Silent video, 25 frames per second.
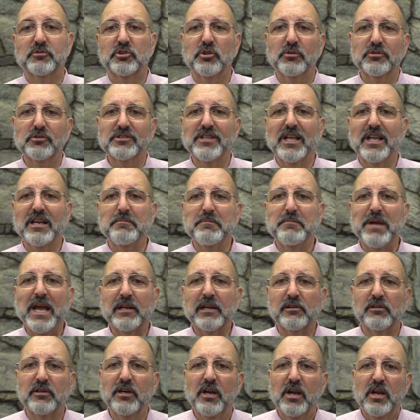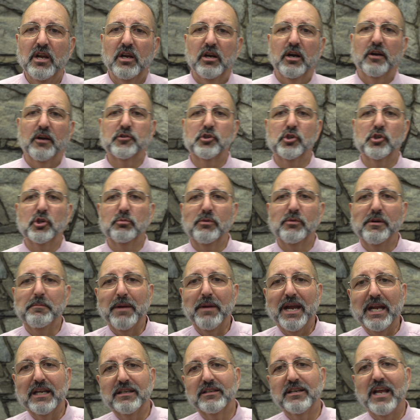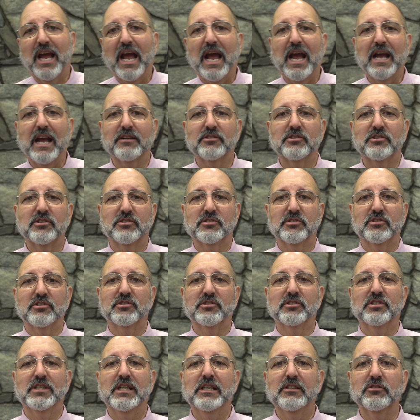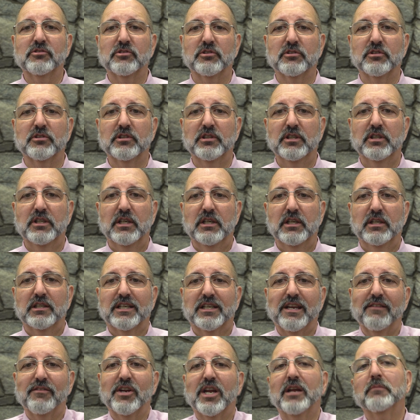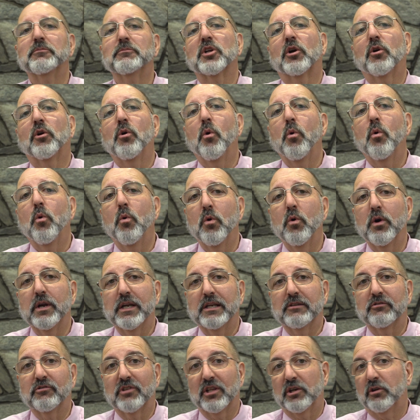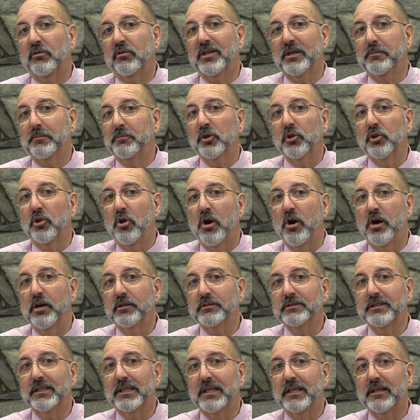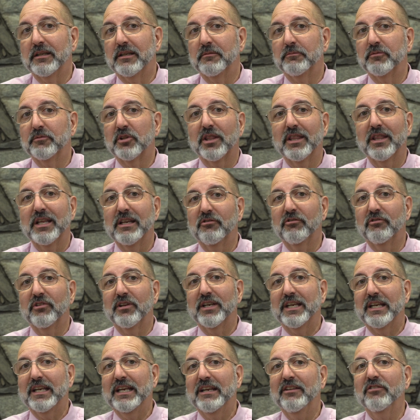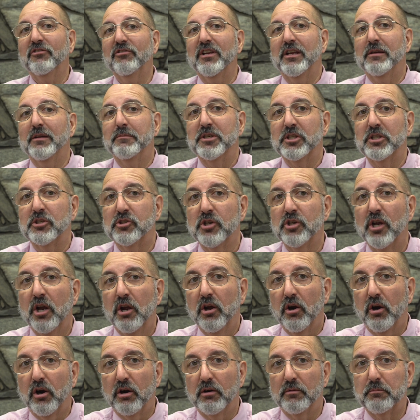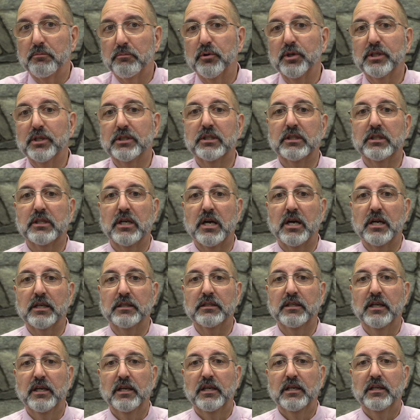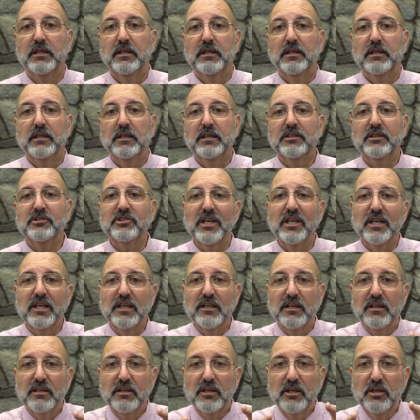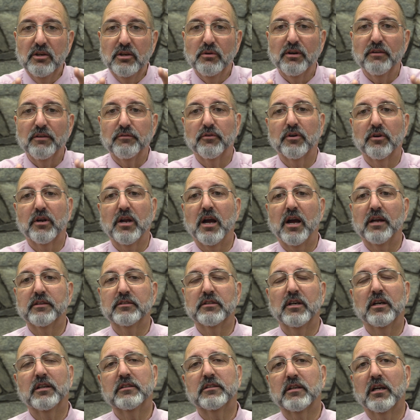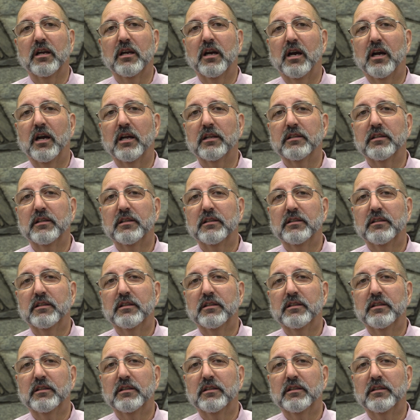So it's not a matter of should we pay taxes to Caesar, giving him the coins that already belong to him, the things that his image are imprinted on. He's saying, you have forgotten to honor God.